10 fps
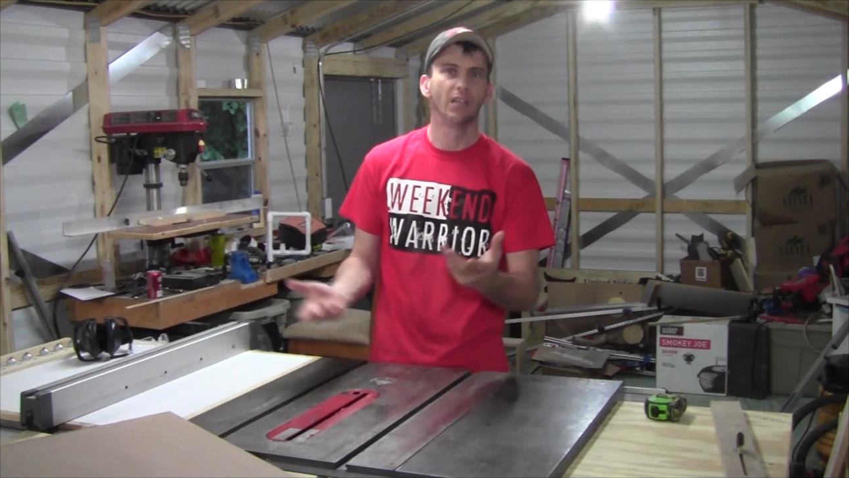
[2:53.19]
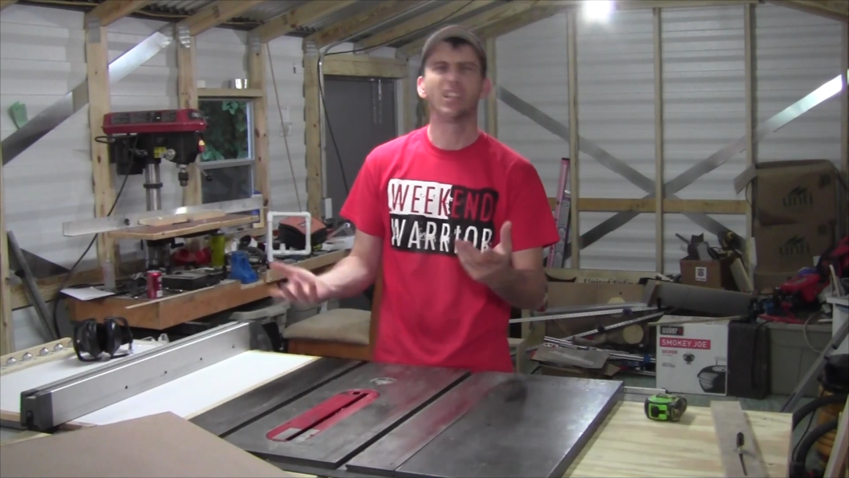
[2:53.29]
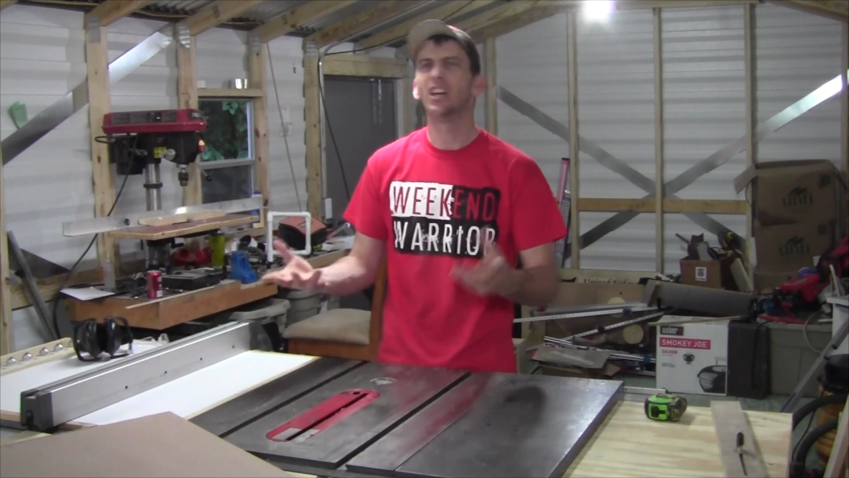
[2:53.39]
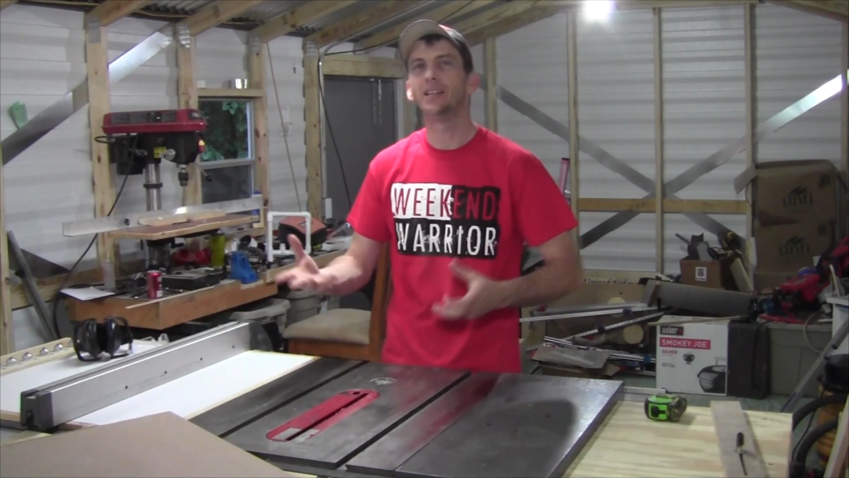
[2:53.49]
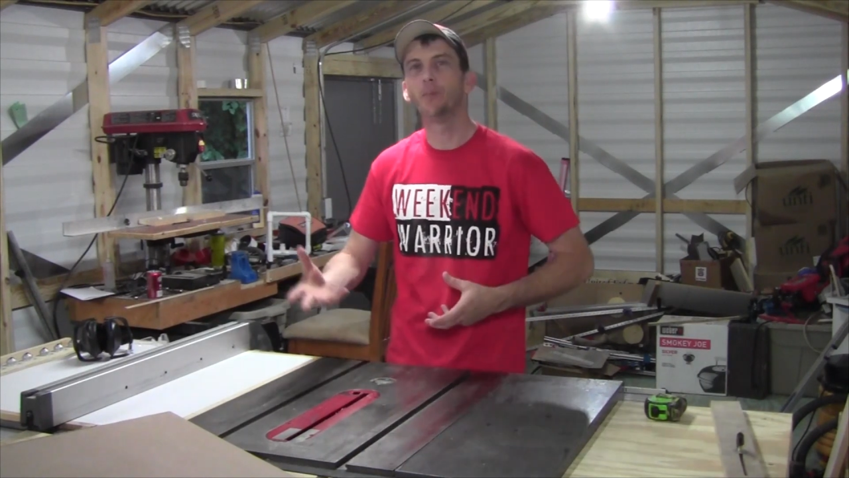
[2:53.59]

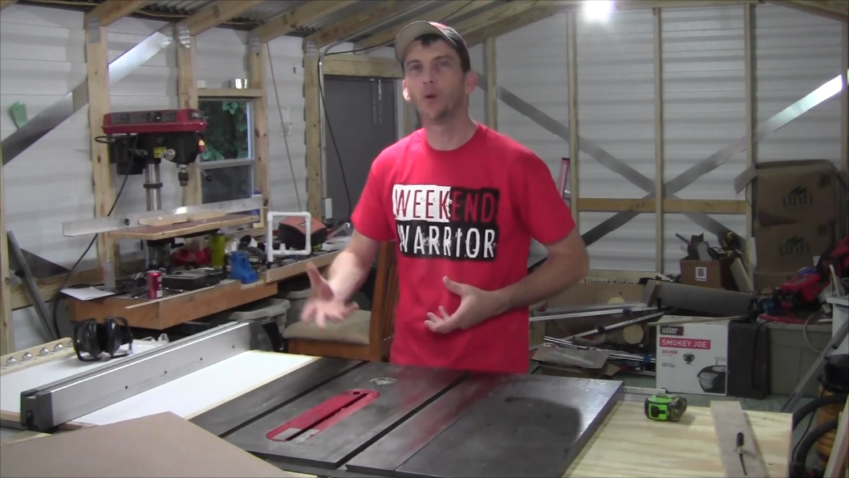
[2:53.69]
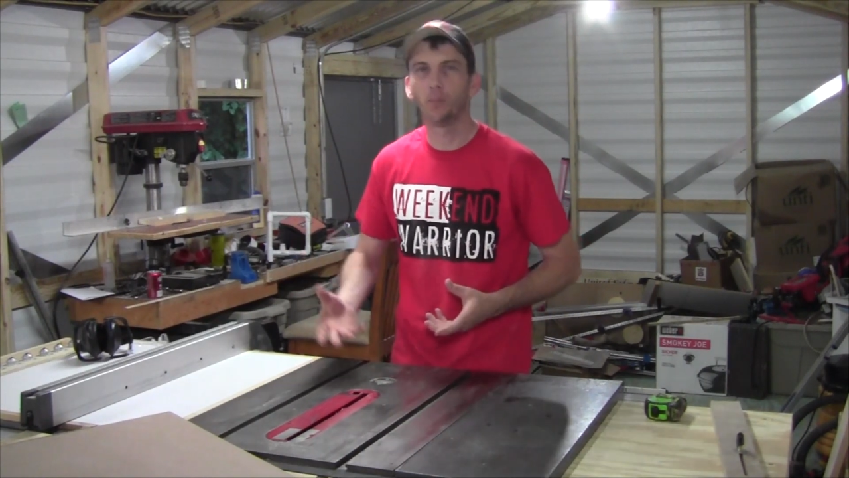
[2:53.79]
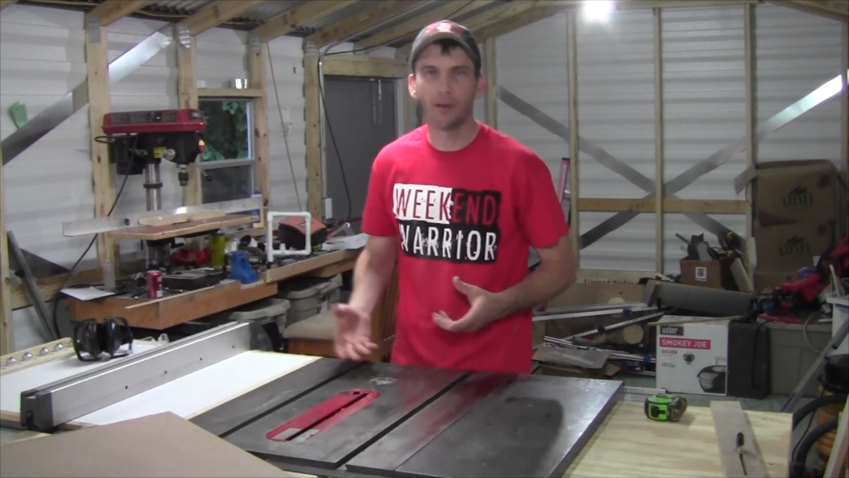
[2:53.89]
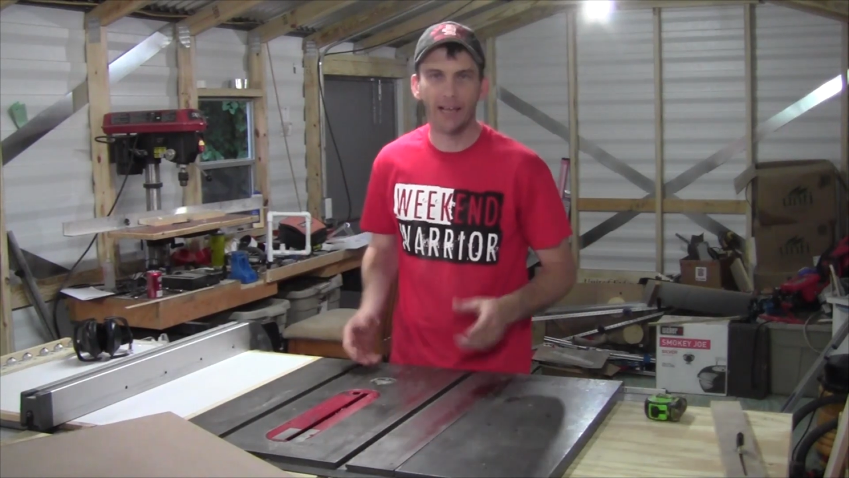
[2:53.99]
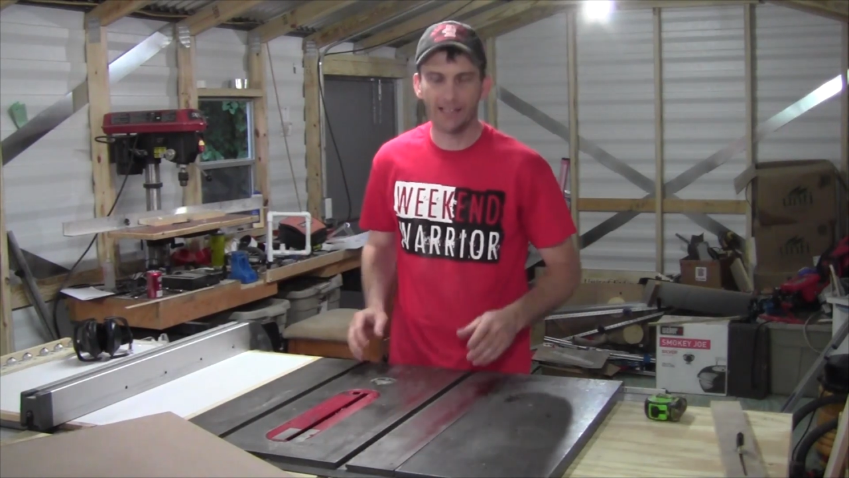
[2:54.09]
cutting
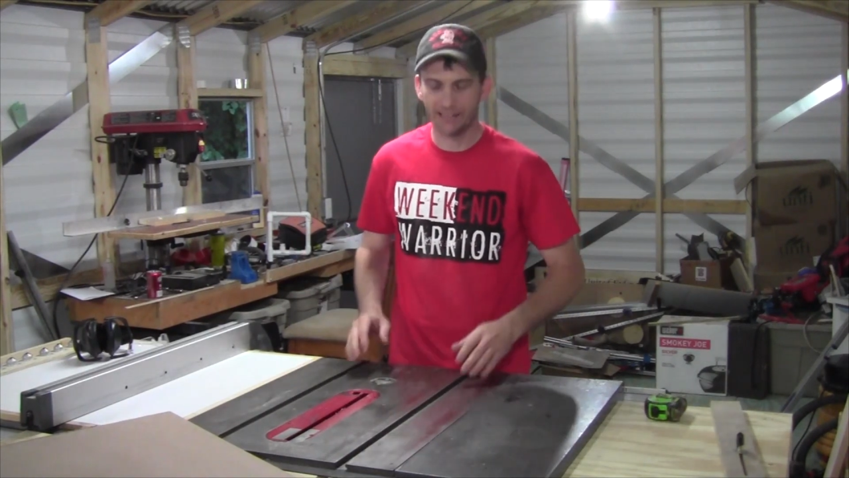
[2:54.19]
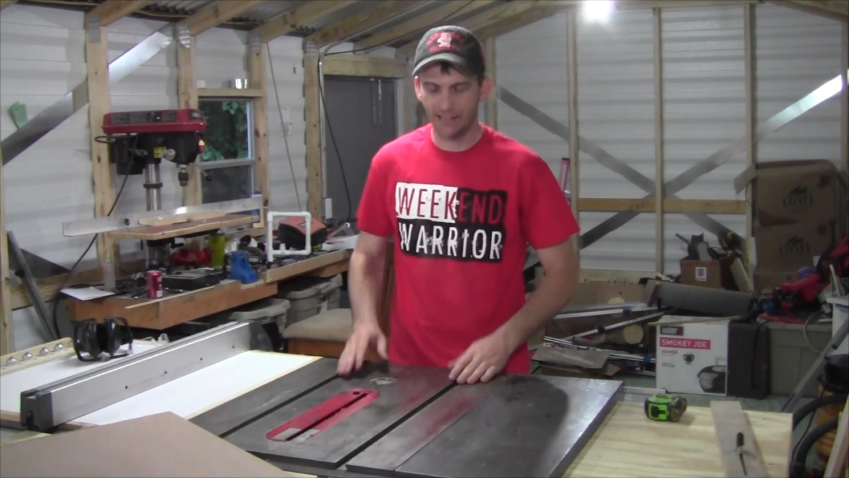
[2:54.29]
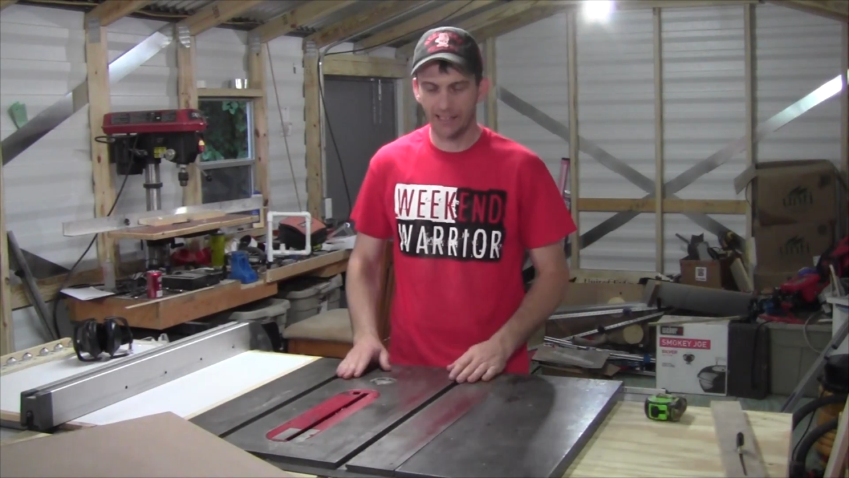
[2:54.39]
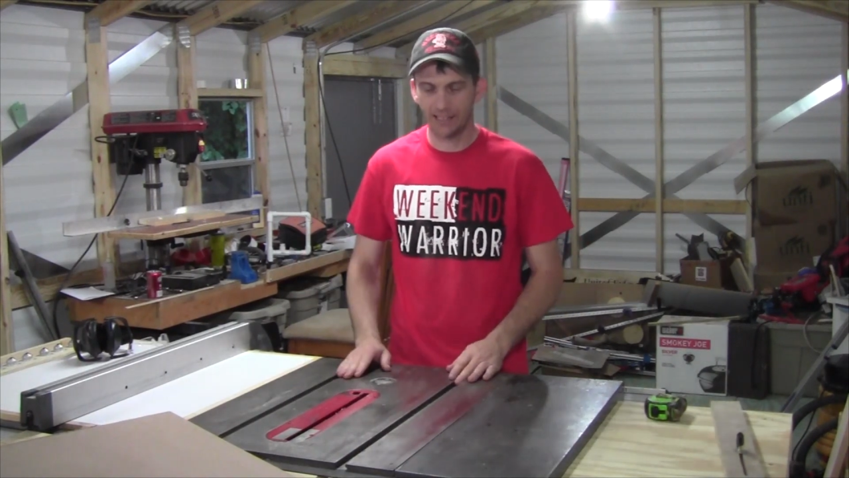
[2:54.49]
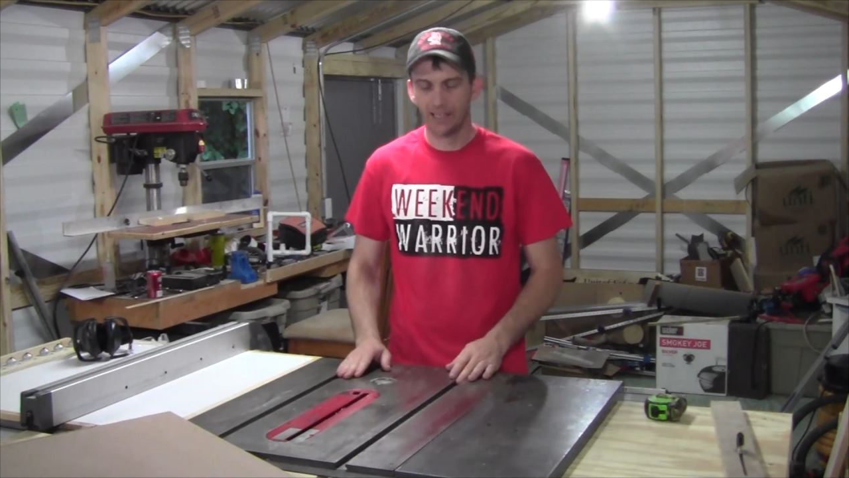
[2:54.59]
board
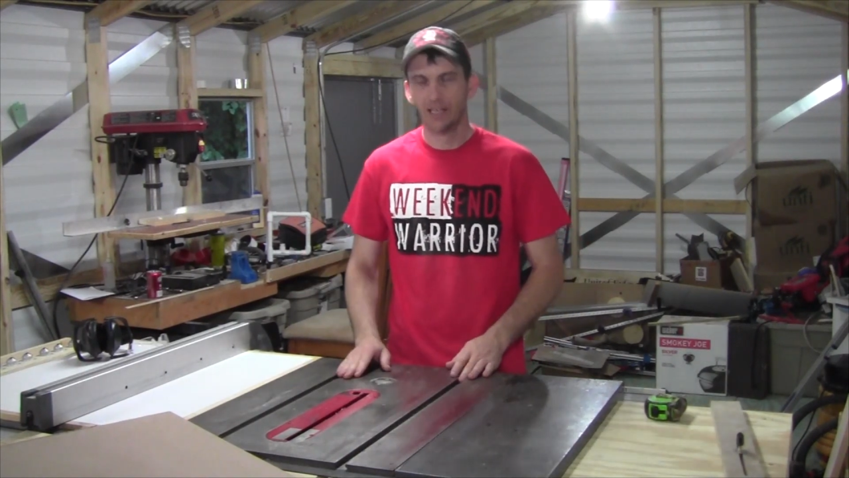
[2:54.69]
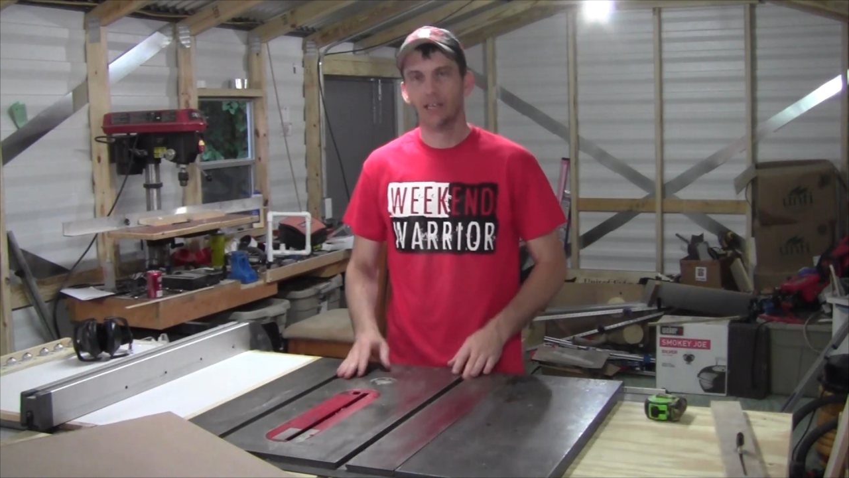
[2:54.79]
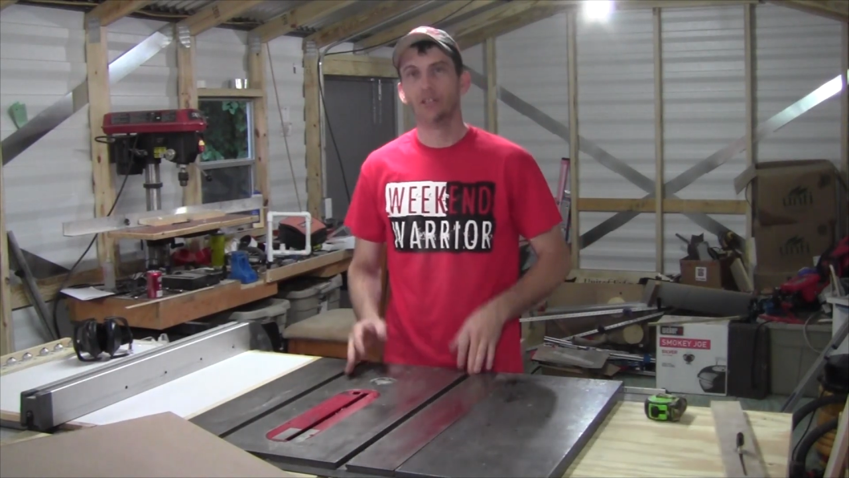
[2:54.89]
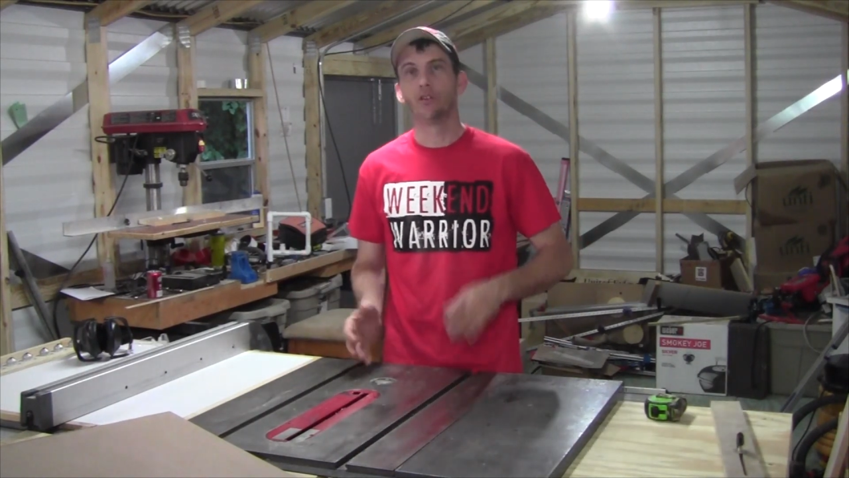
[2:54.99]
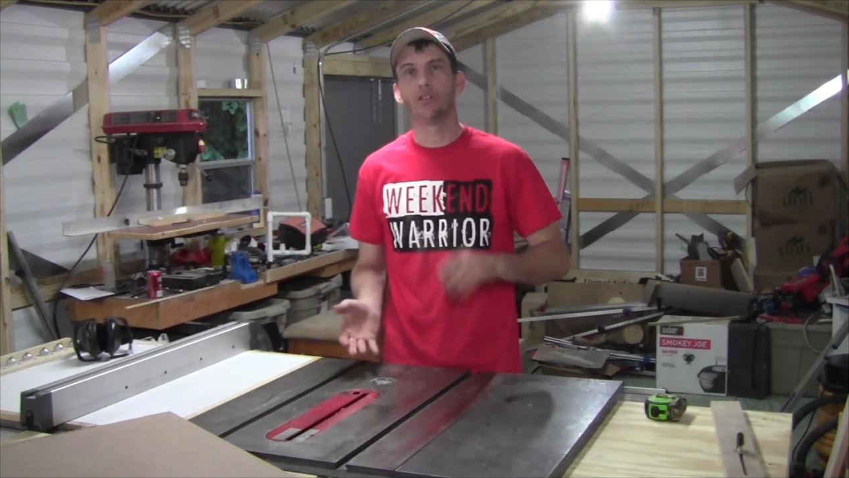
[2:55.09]
plastic.
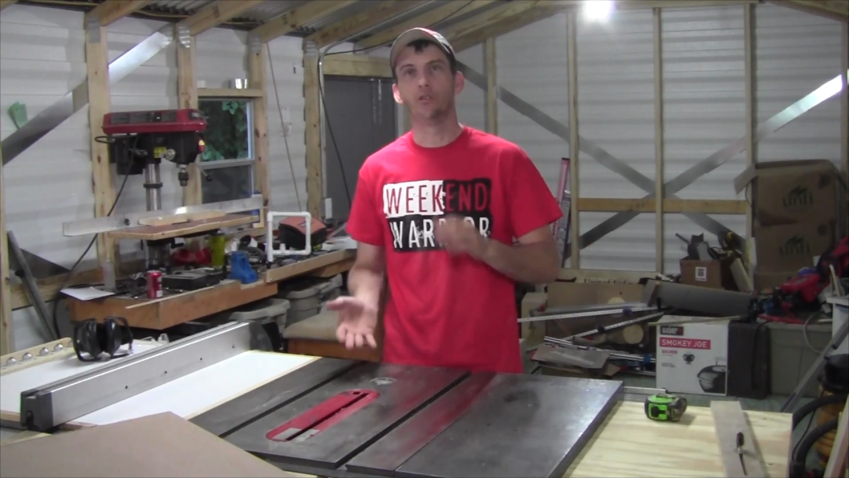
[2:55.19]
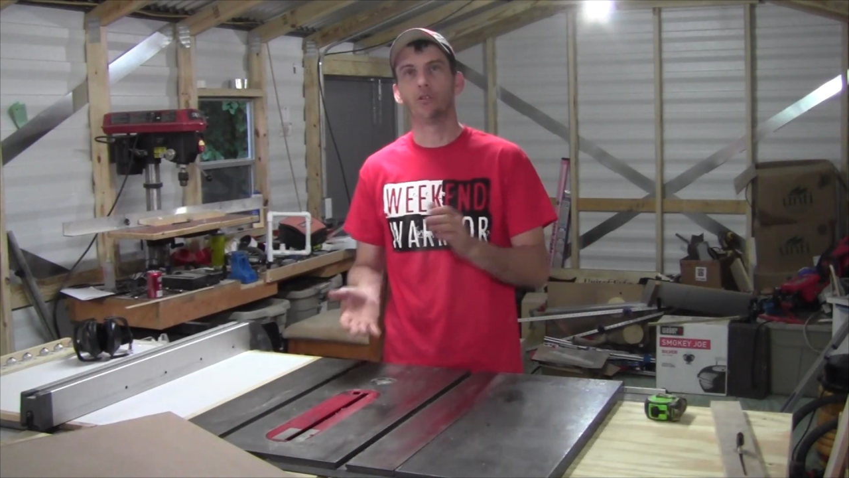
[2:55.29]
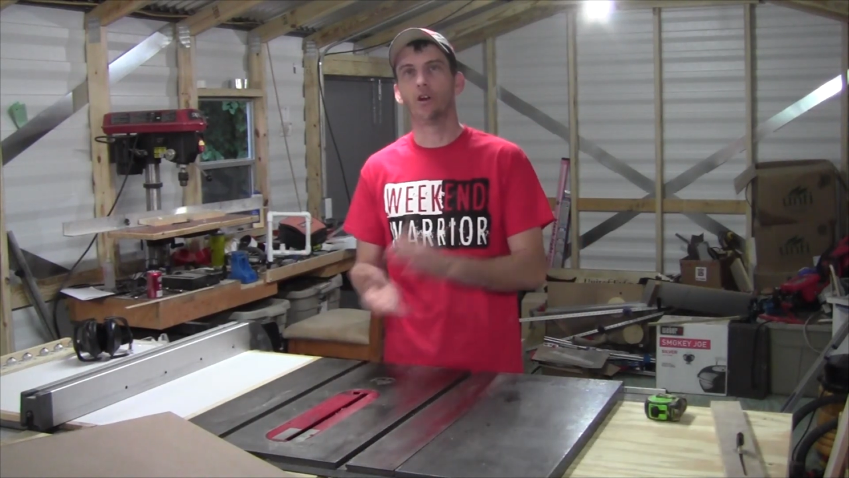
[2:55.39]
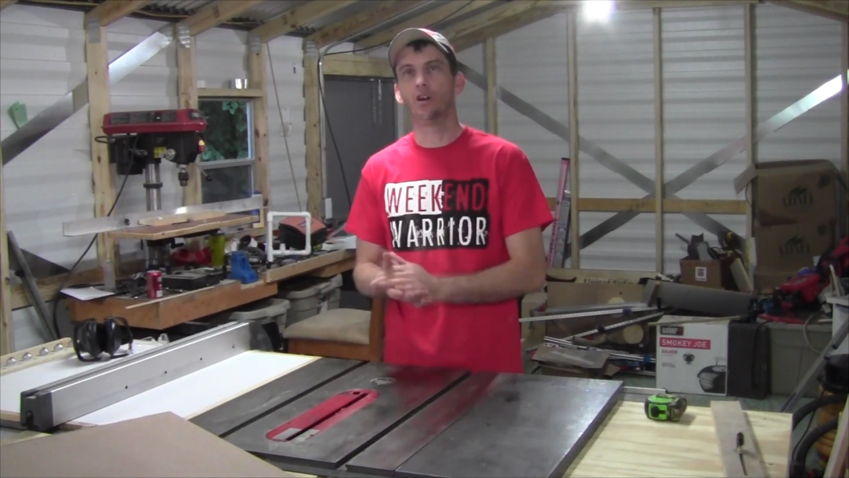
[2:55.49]
You can use